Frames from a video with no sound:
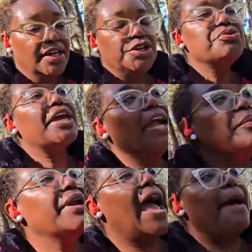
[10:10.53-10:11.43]
You care
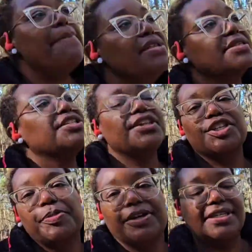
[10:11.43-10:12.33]
what happens to
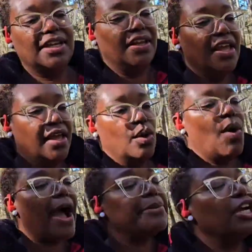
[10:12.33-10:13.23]
this person.
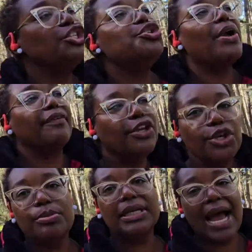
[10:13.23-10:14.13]
Why? Because you have
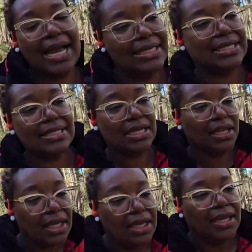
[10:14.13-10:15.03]
humanized
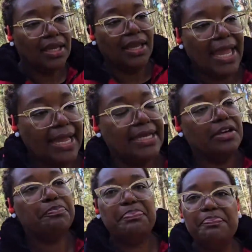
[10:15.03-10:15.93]

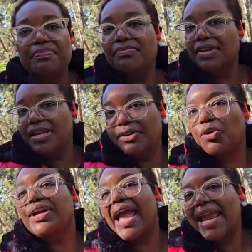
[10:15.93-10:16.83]
and
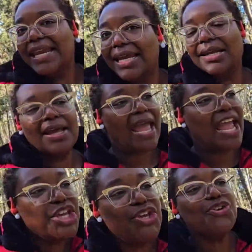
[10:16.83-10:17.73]
created a
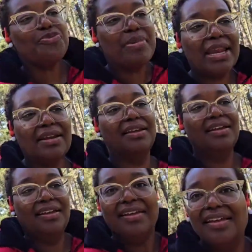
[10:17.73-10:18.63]
human
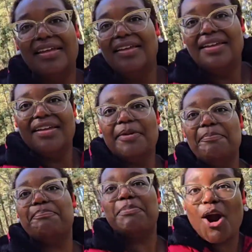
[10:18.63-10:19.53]

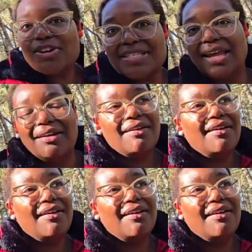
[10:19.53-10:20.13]
person